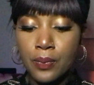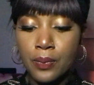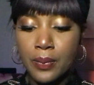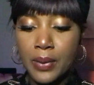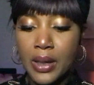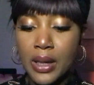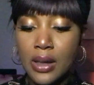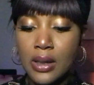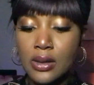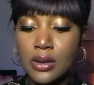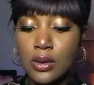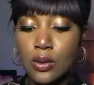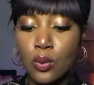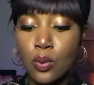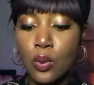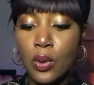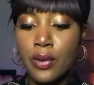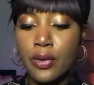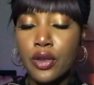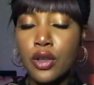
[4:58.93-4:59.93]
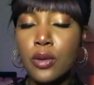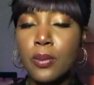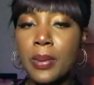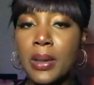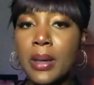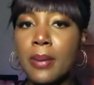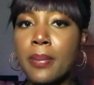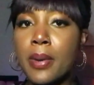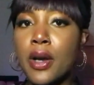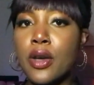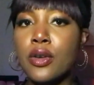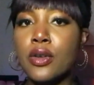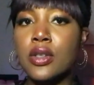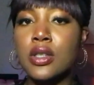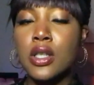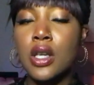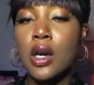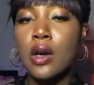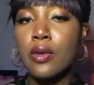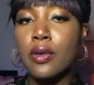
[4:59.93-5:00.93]
Because with you being by
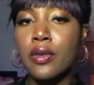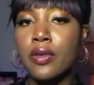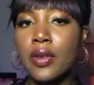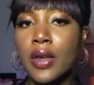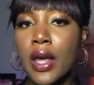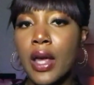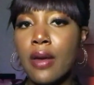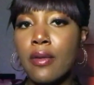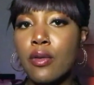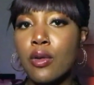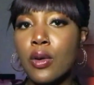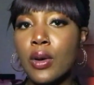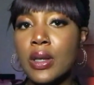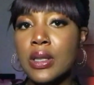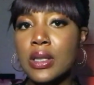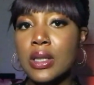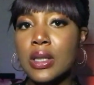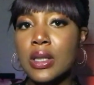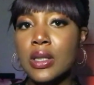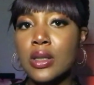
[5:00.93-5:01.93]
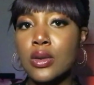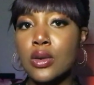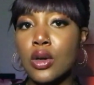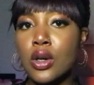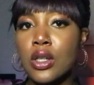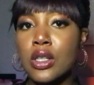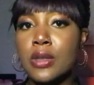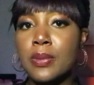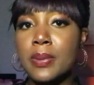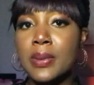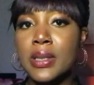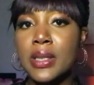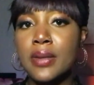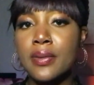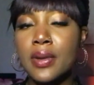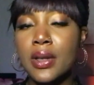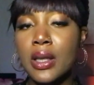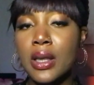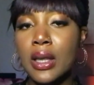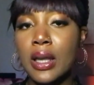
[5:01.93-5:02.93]
yourself with the Eight of Coins in this card
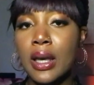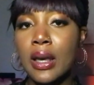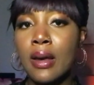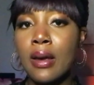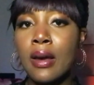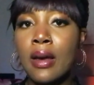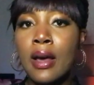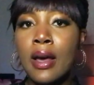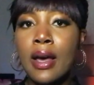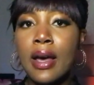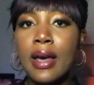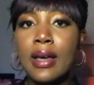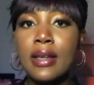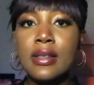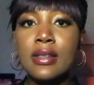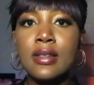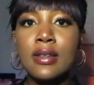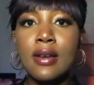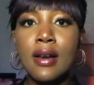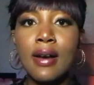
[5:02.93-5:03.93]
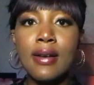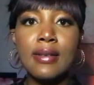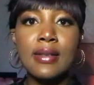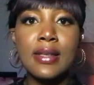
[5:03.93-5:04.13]
specifically, it's not